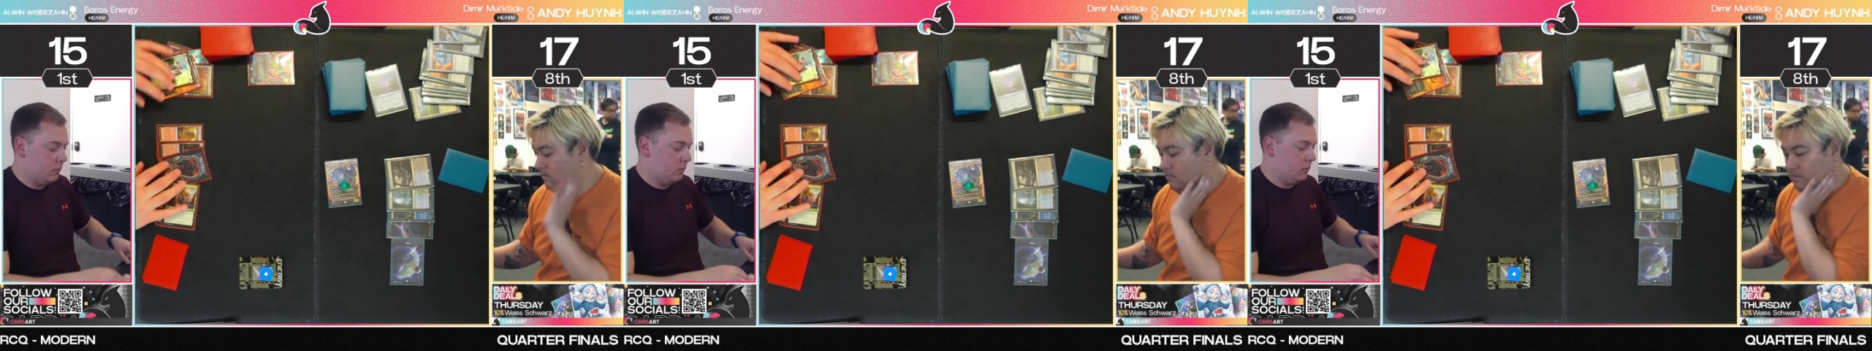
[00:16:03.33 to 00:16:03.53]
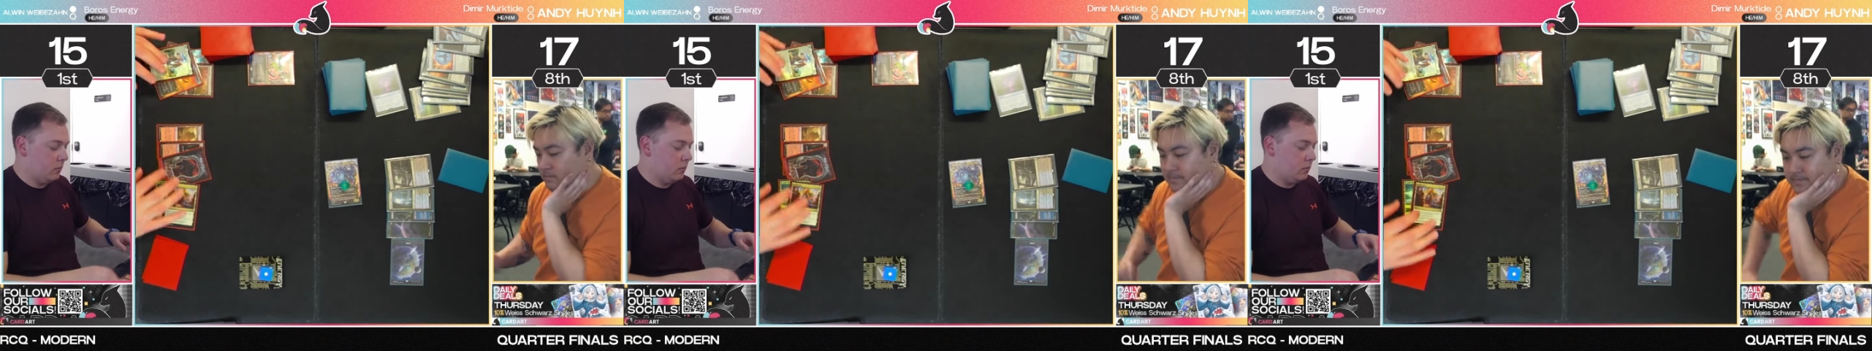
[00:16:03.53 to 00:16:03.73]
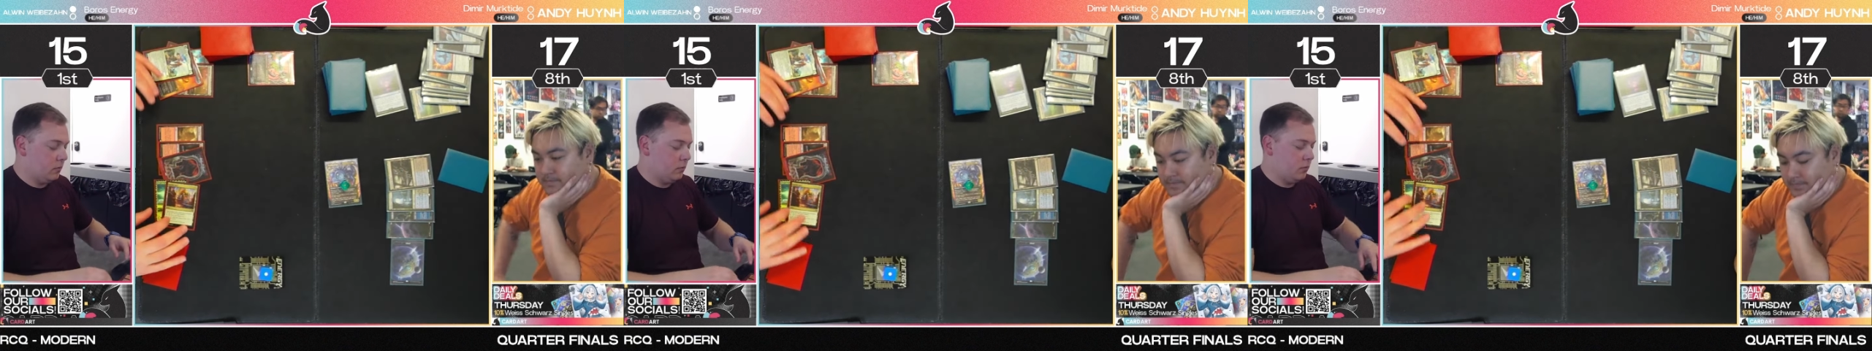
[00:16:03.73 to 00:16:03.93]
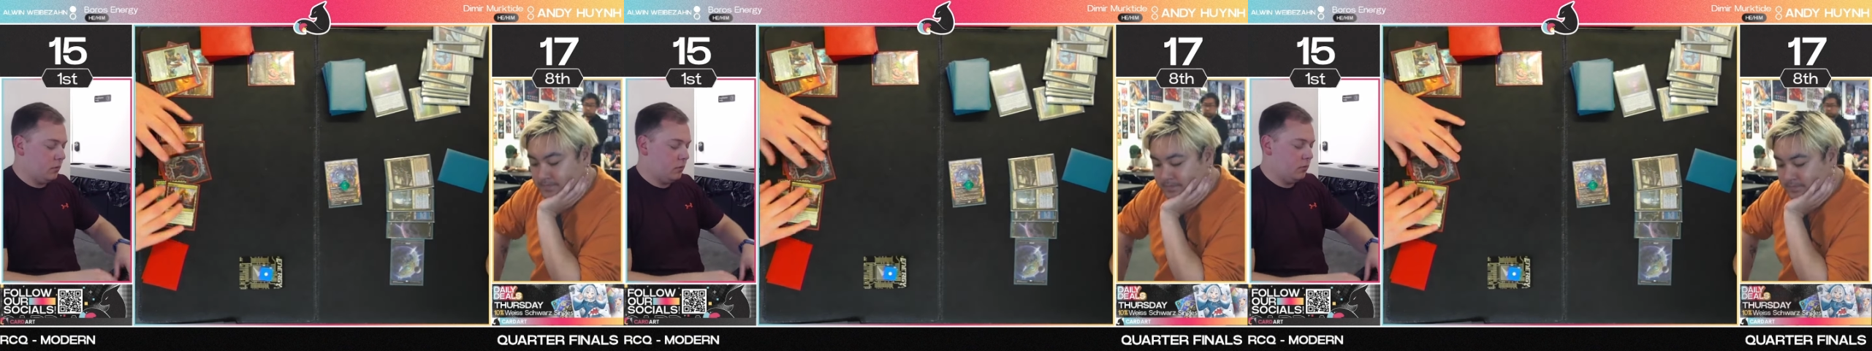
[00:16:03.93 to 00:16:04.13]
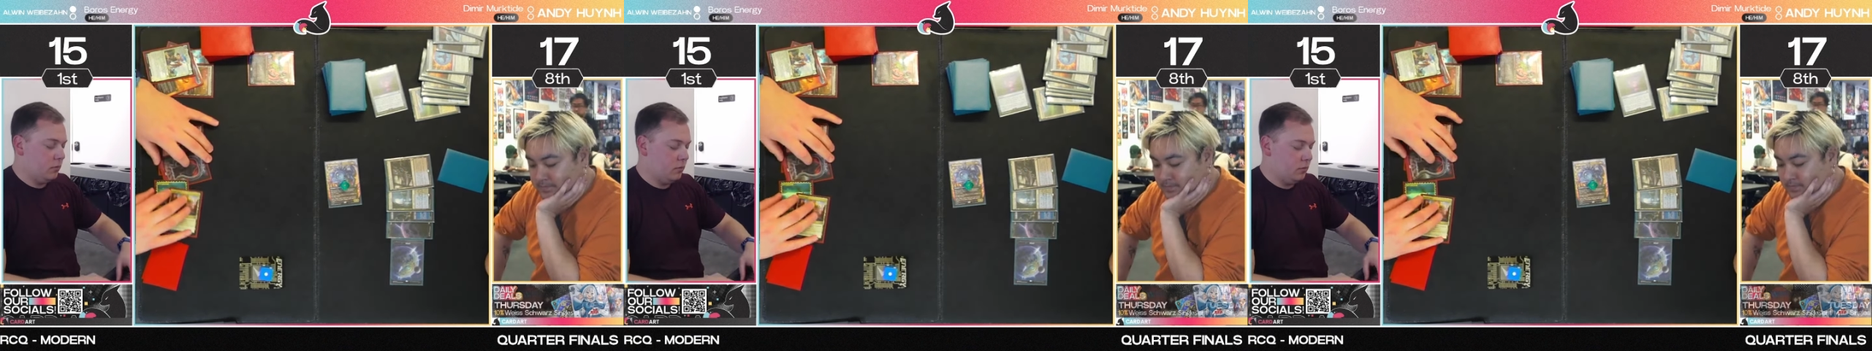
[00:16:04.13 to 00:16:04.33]

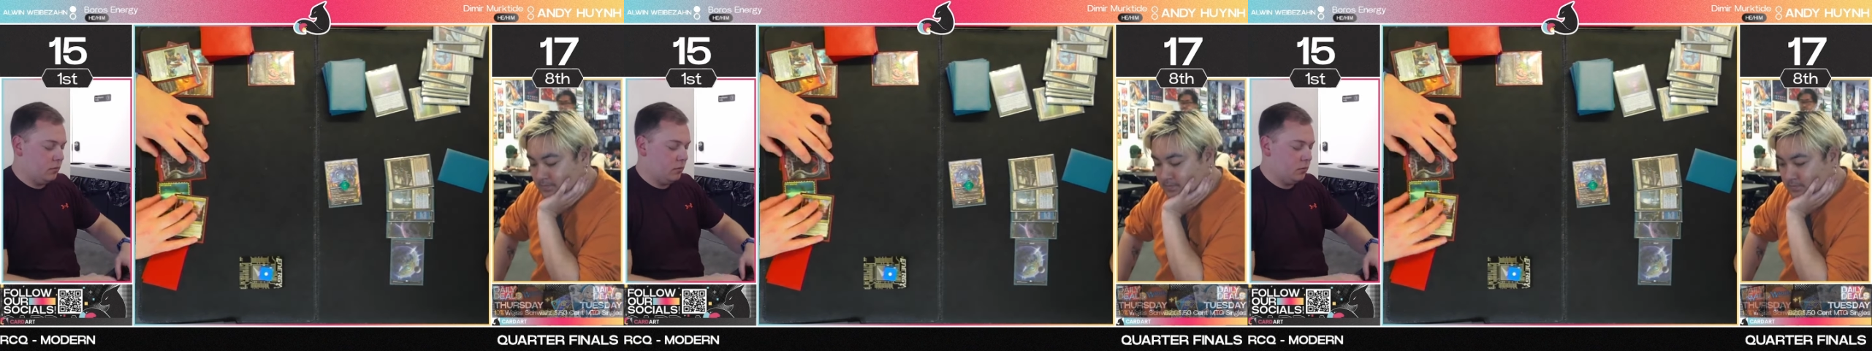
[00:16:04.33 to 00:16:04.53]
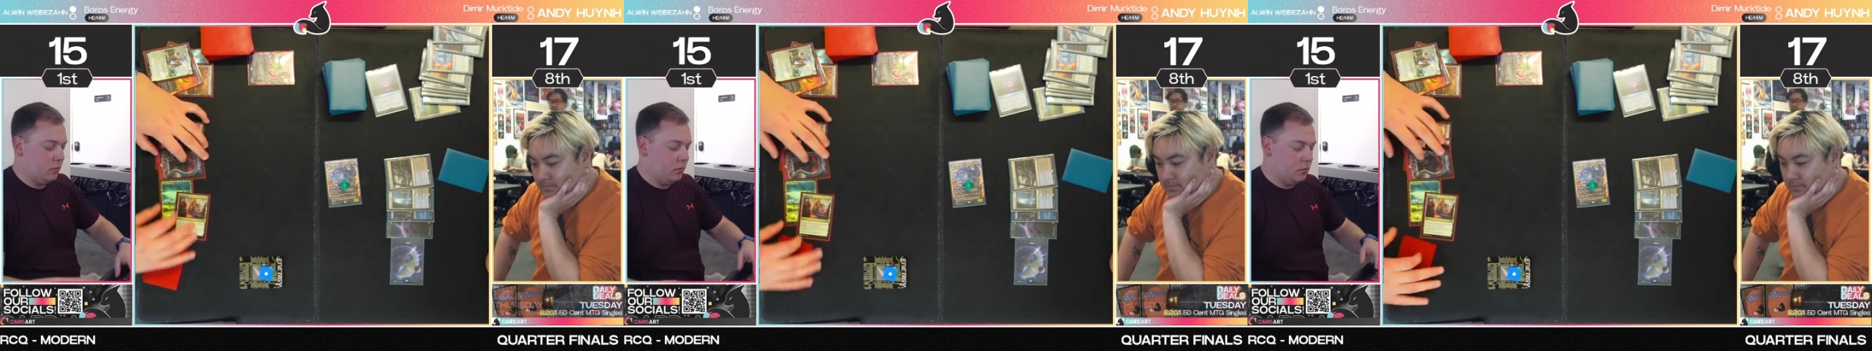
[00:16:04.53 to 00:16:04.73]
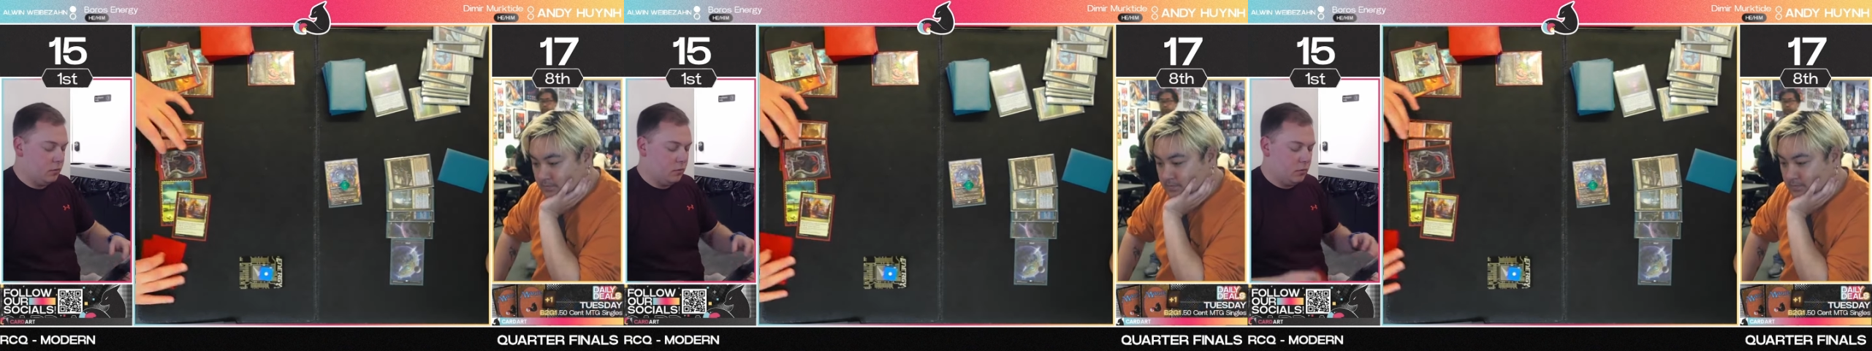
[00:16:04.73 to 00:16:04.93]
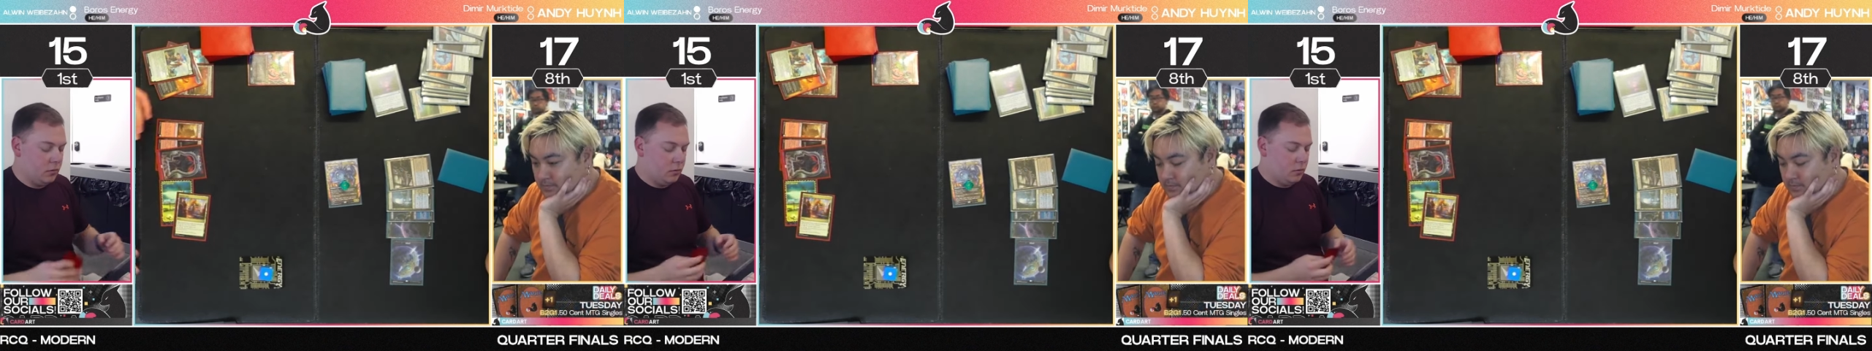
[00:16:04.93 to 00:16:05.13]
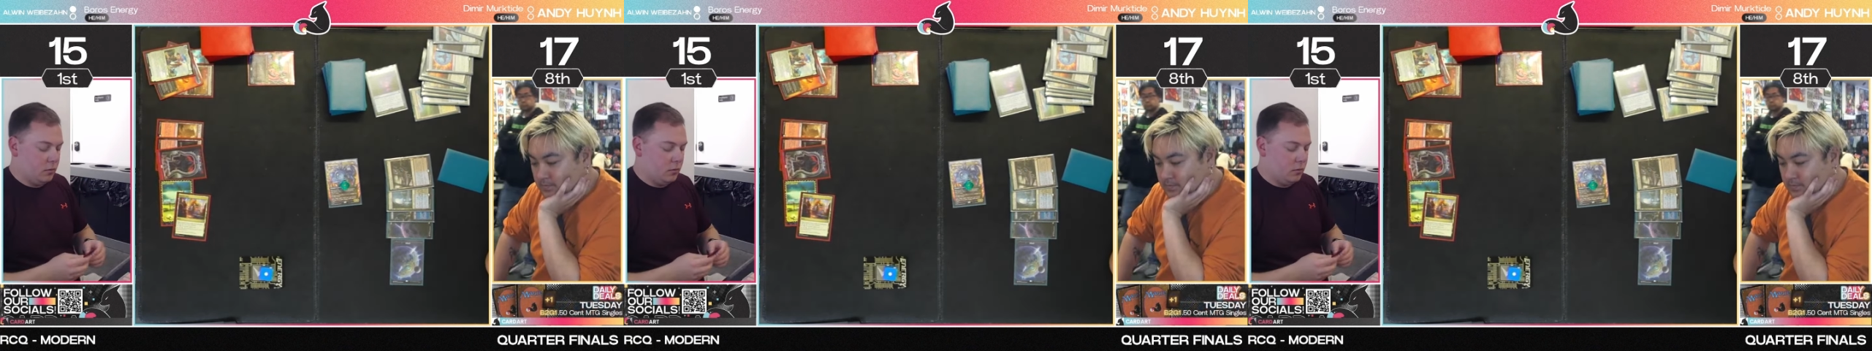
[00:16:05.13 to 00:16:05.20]
Nobody speaks.